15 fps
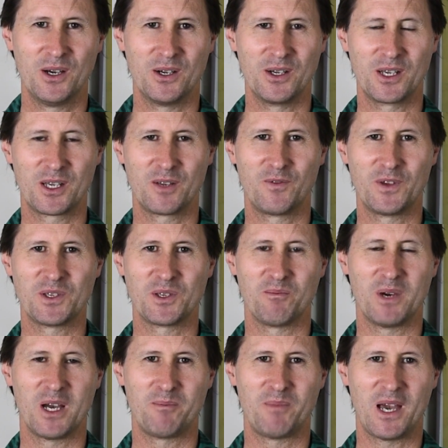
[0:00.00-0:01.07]
or you can
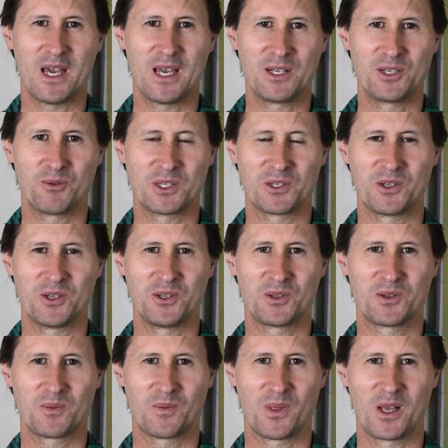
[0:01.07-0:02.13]
visit my page, which
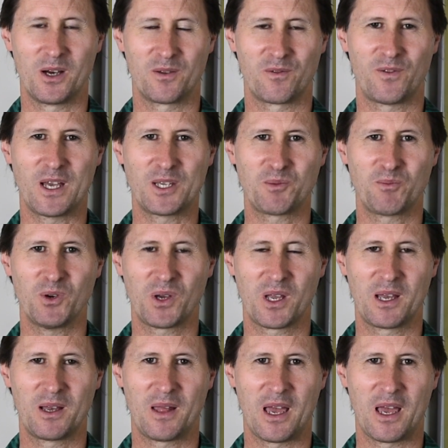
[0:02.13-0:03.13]
is on Facebook.